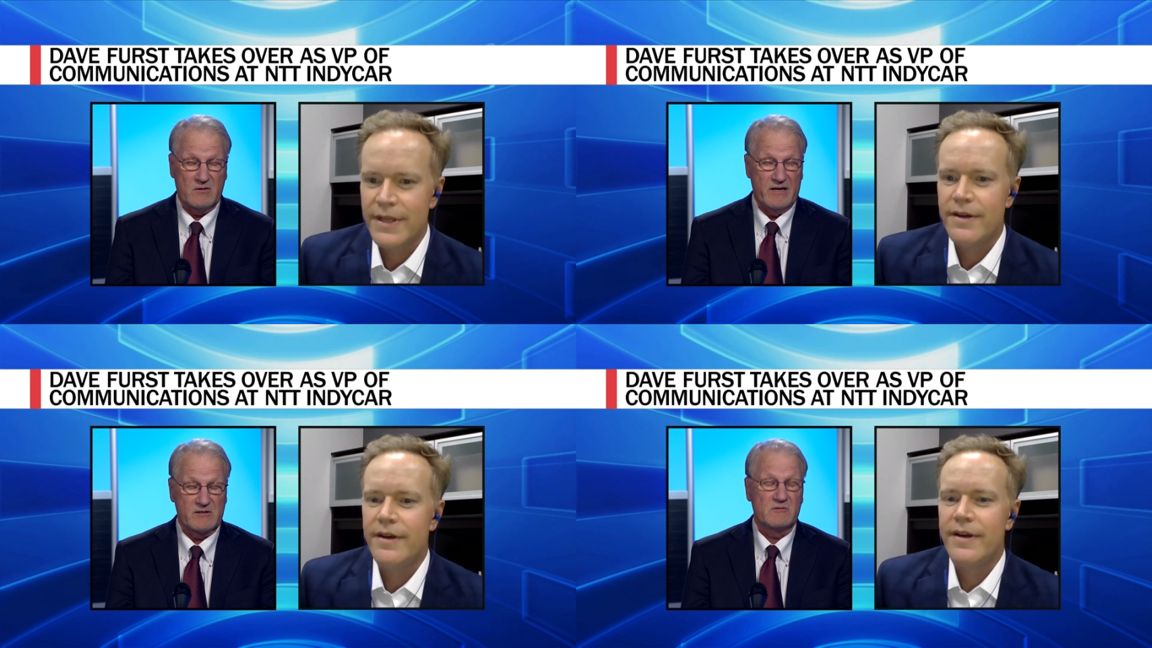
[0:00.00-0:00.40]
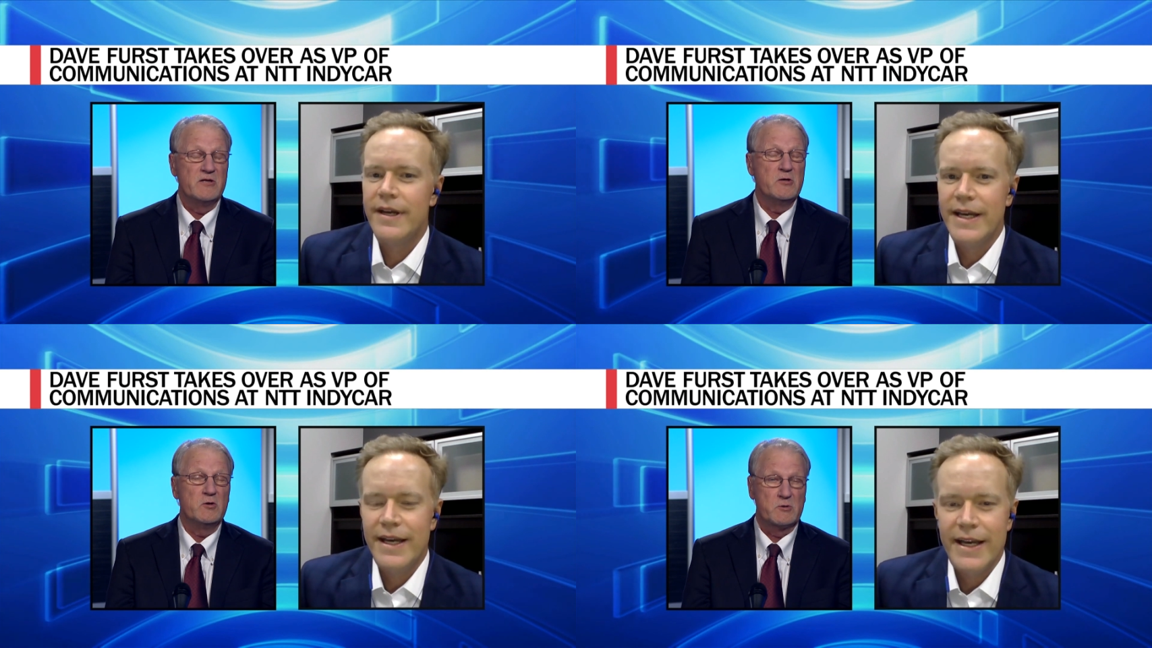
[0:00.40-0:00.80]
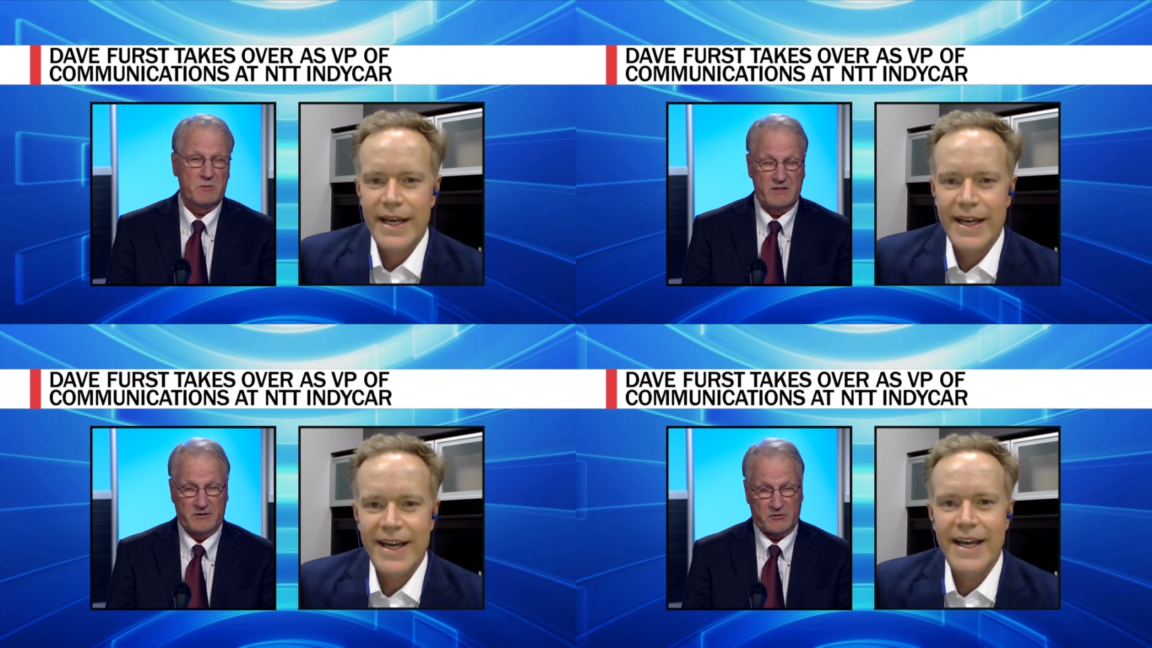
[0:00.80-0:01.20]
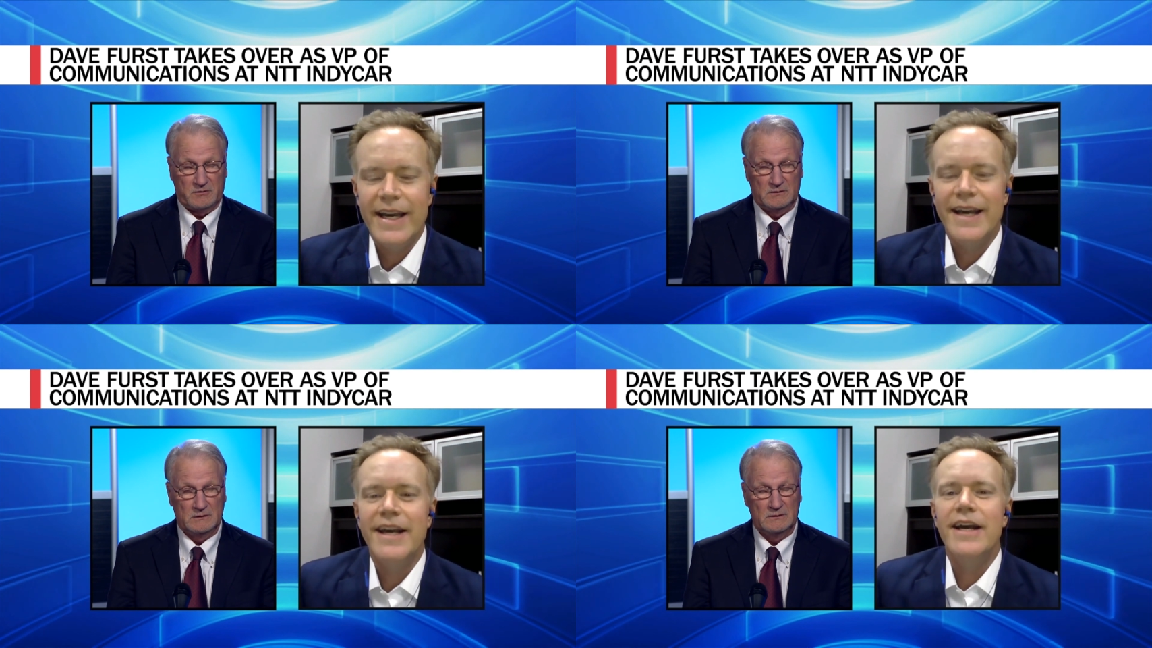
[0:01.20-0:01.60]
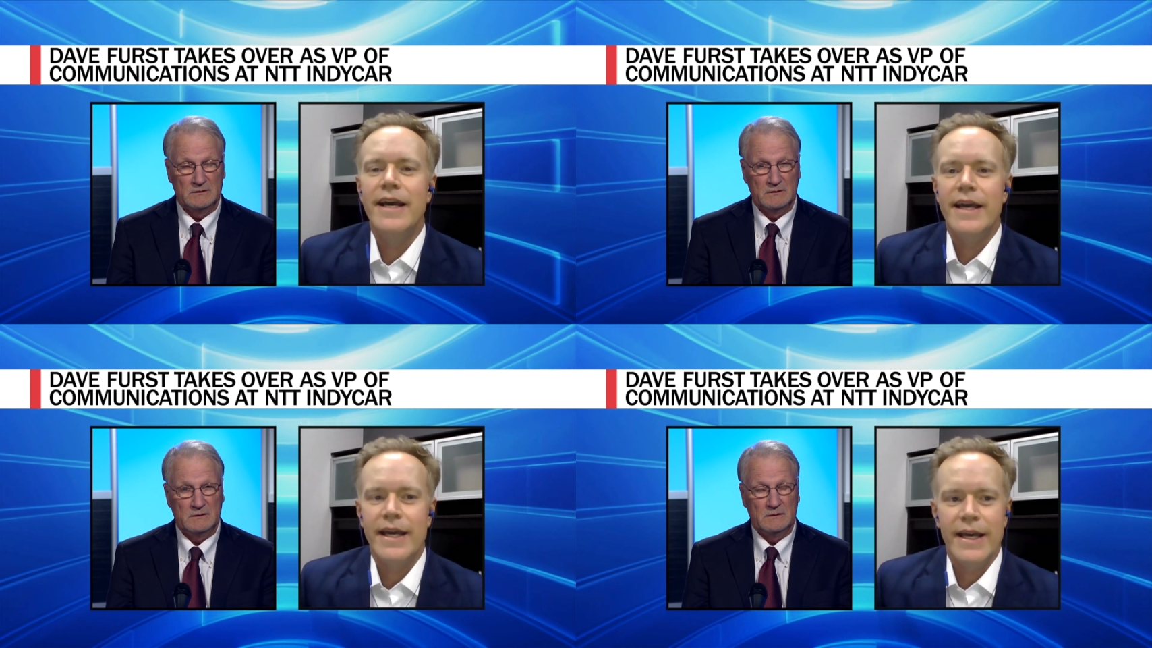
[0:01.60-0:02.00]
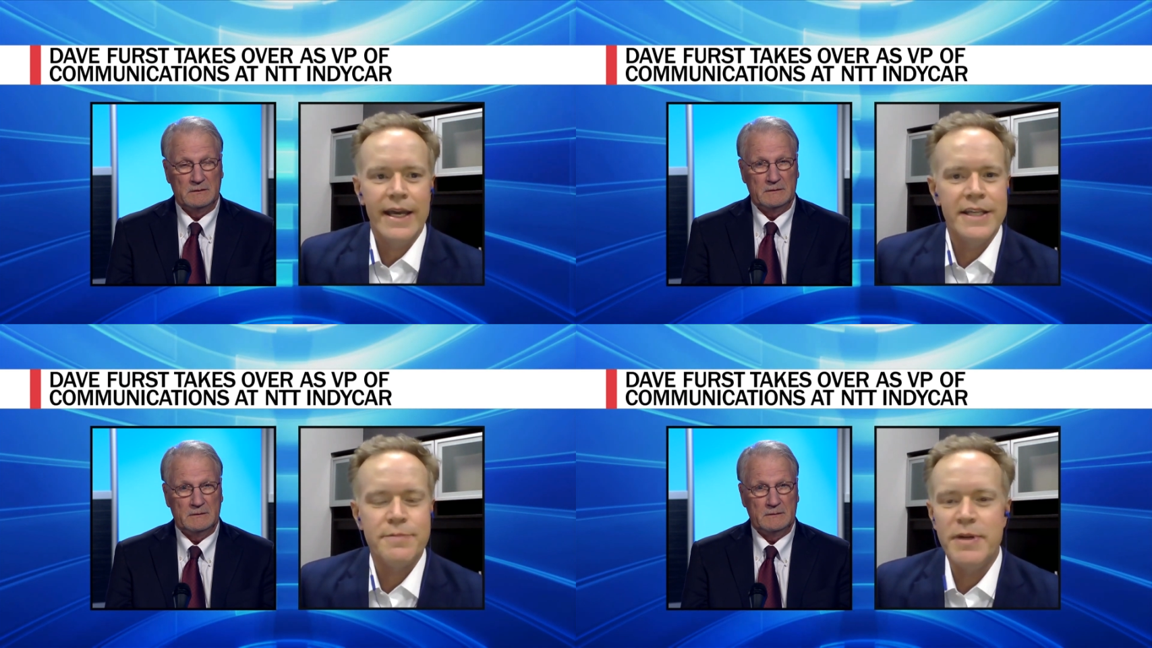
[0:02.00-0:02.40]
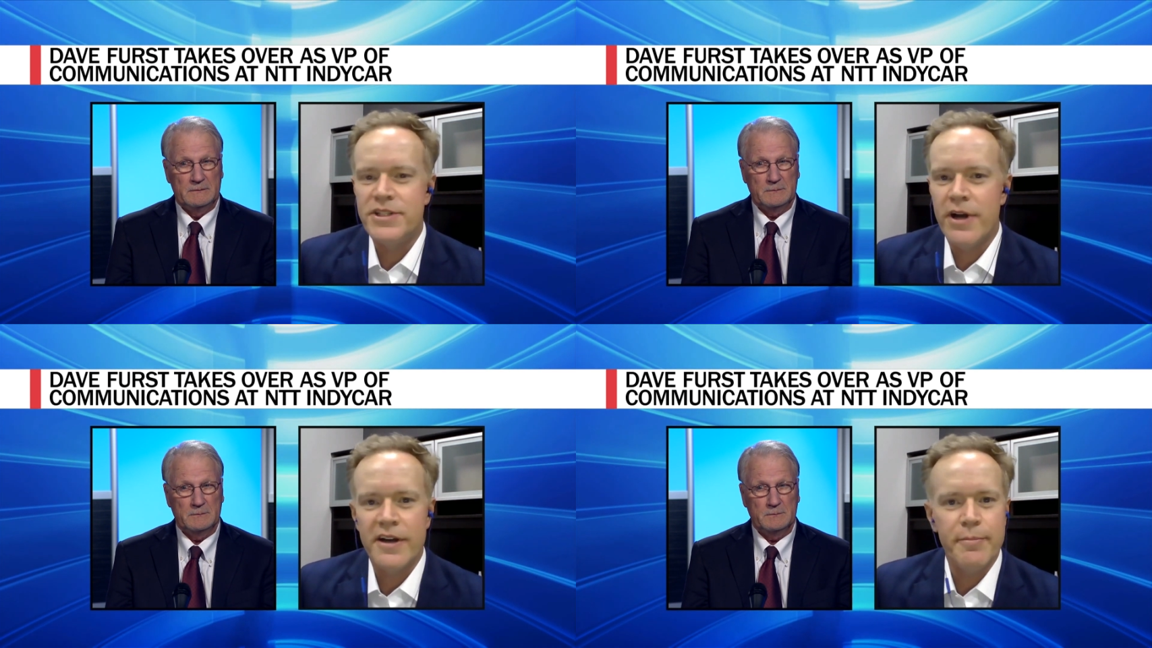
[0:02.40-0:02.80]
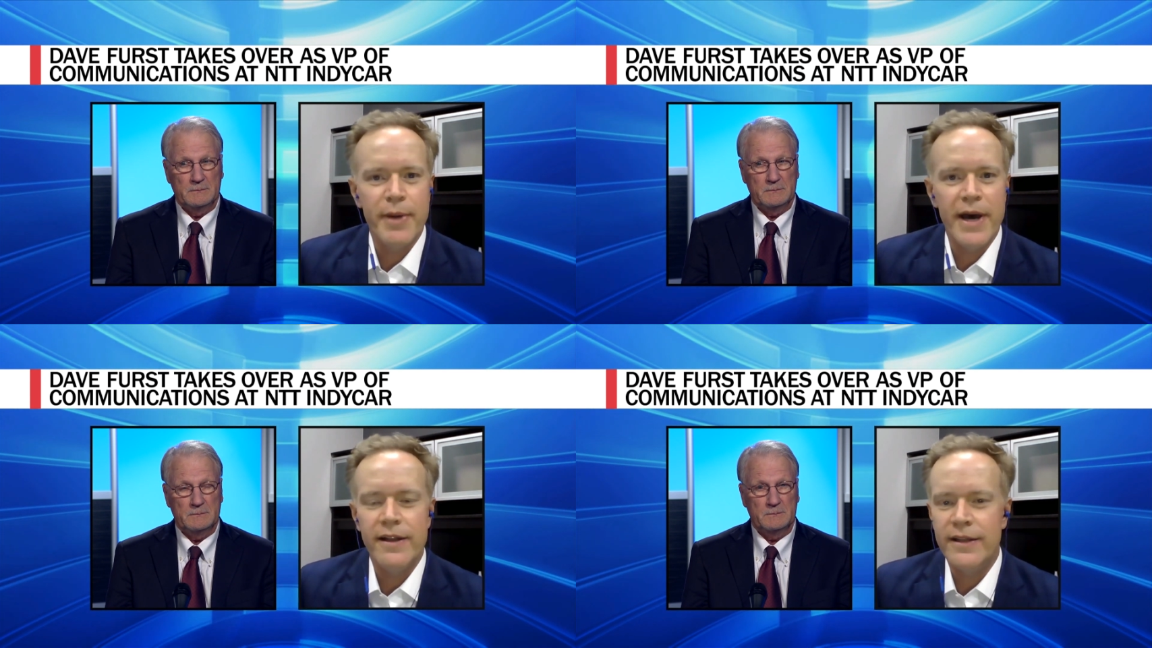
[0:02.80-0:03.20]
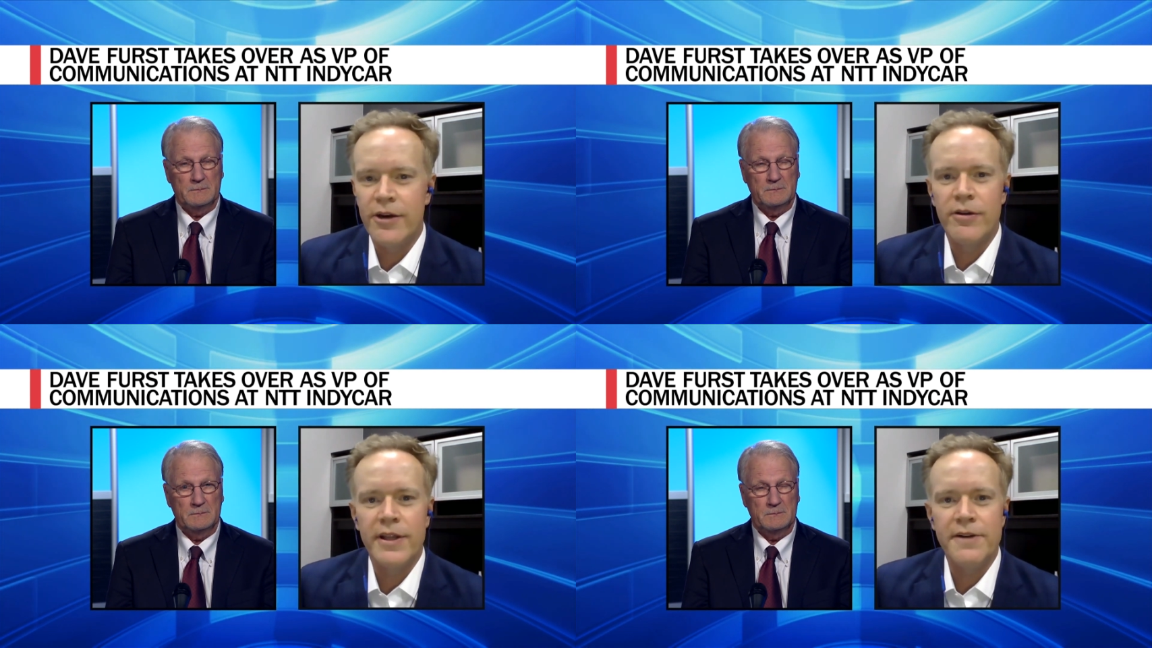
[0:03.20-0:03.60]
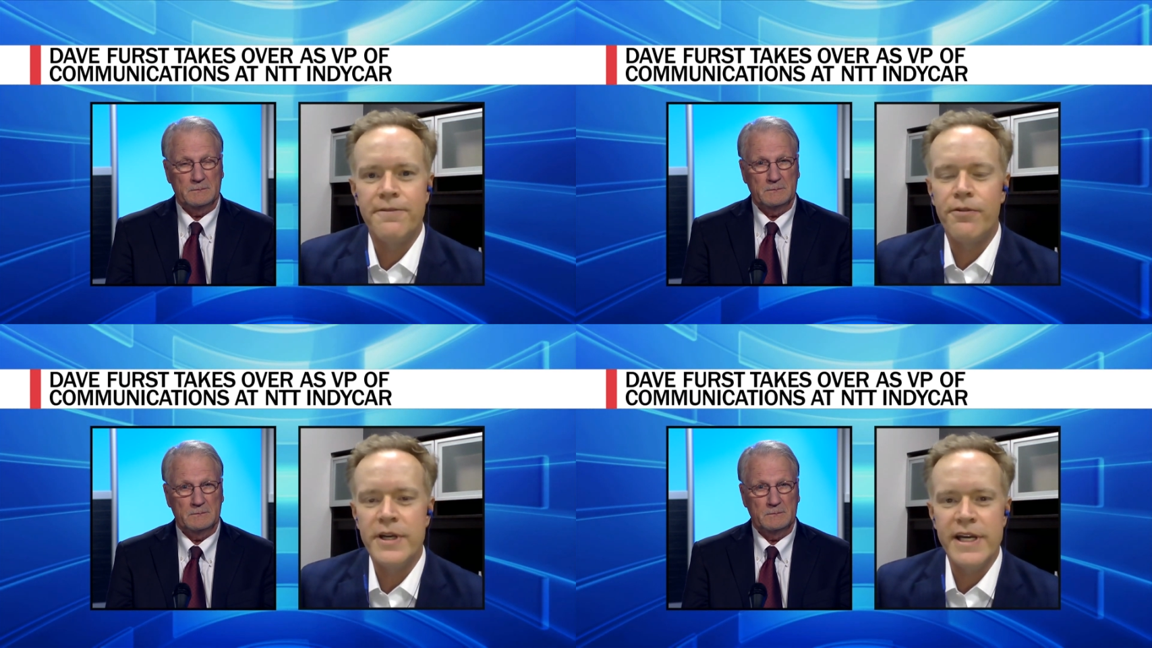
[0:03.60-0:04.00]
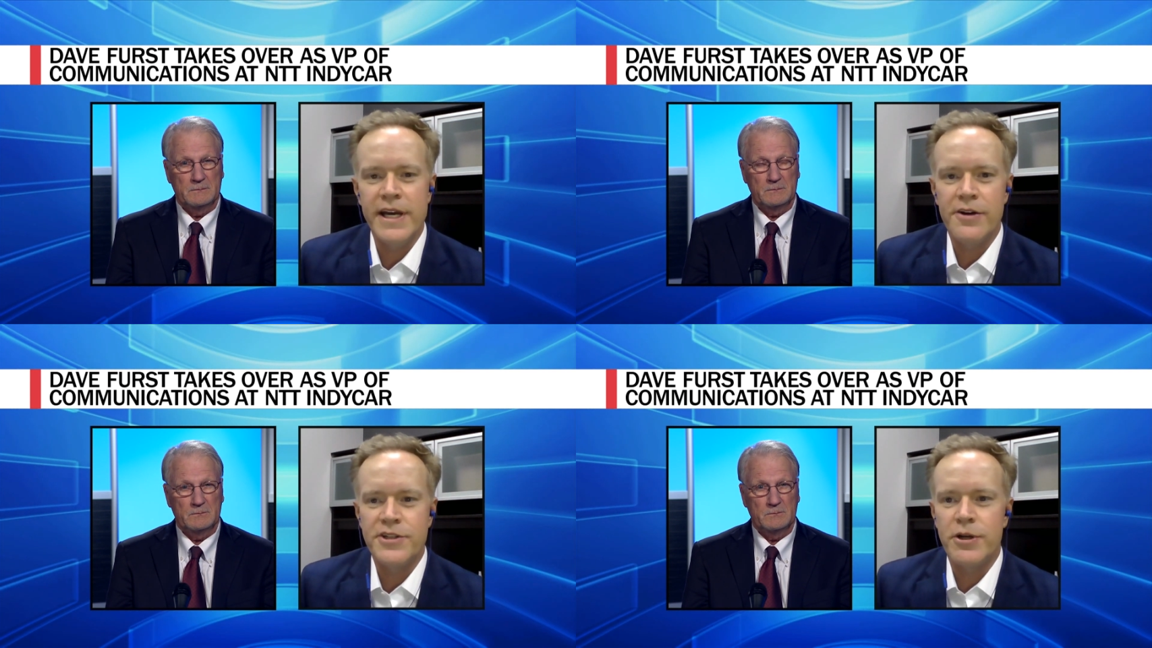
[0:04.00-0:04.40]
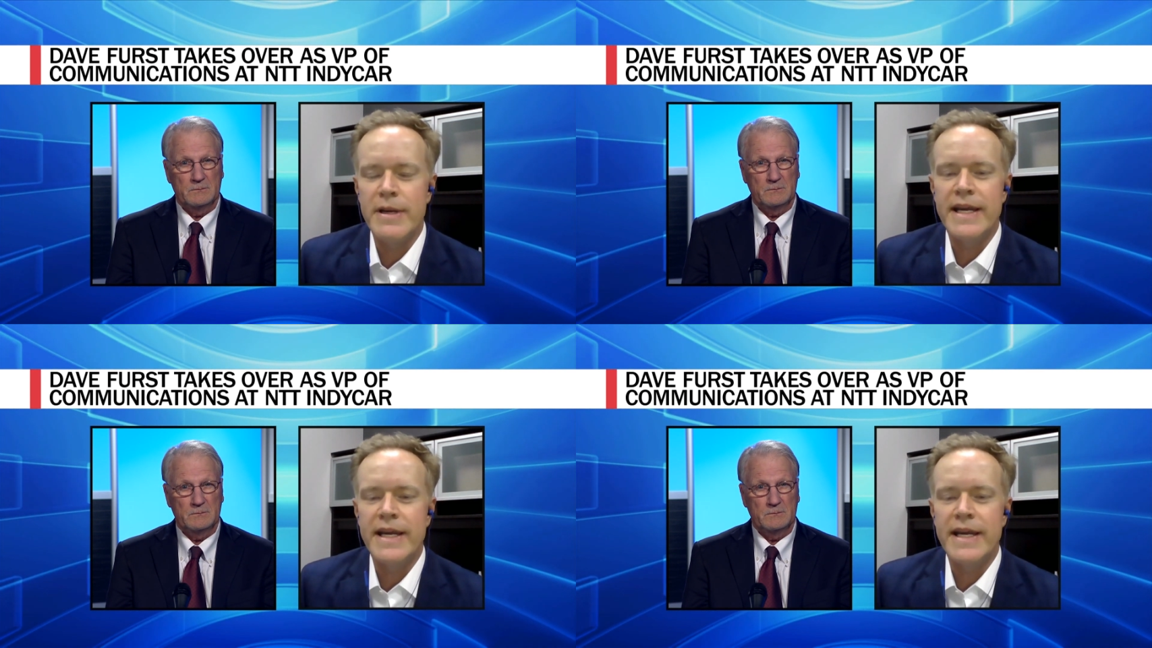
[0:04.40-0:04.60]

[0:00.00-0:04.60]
Speaker 1: going to have huge potential.
Speaker 2: It's been talked about literally for years.